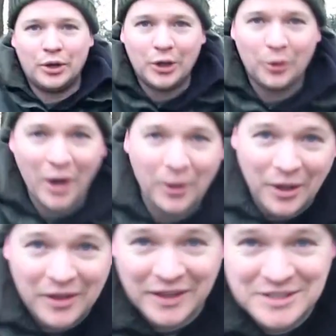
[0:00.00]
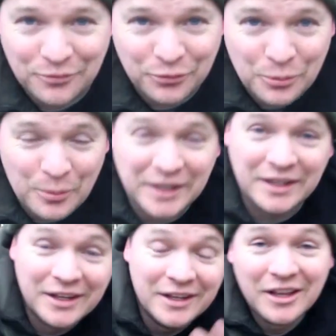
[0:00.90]
Well, that's it from me.
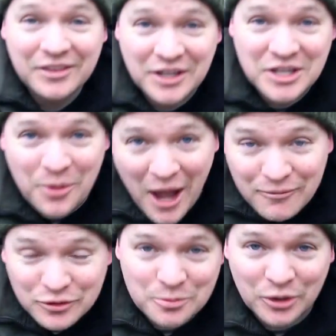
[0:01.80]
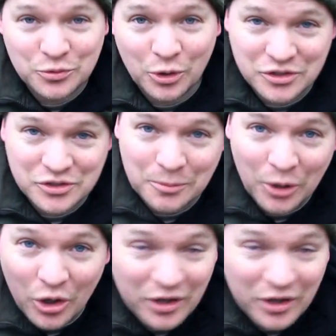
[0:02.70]
Thank you ever so much for watching the blog.